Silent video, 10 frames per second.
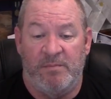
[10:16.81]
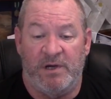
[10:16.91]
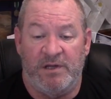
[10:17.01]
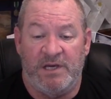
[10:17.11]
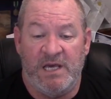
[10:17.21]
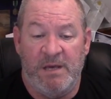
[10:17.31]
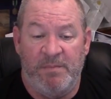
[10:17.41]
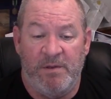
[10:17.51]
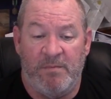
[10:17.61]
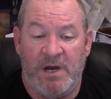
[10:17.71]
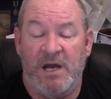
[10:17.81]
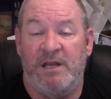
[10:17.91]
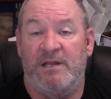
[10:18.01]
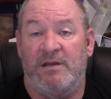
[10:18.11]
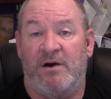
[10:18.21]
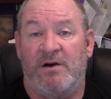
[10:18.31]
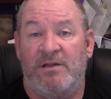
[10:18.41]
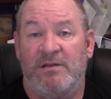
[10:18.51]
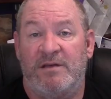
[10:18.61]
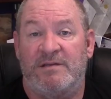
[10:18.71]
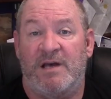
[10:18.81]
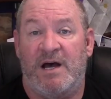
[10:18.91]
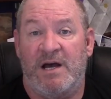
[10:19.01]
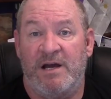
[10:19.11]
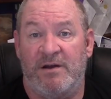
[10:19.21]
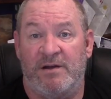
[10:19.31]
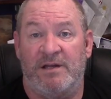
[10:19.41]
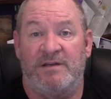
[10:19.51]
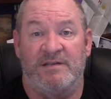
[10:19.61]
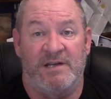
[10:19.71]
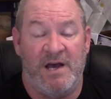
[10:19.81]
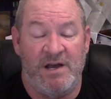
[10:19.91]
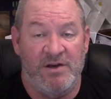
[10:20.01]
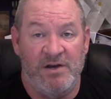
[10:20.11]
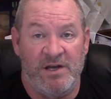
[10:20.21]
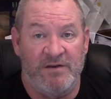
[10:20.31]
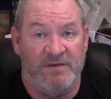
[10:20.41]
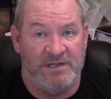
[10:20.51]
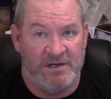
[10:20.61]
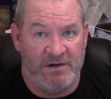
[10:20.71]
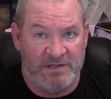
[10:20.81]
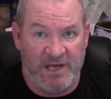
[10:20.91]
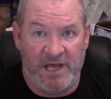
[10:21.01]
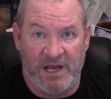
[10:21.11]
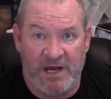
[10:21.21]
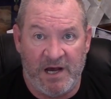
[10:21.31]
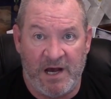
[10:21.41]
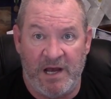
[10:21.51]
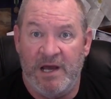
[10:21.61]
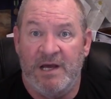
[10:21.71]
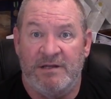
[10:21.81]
But keep in mind that all this iron is not good if it starts getting high.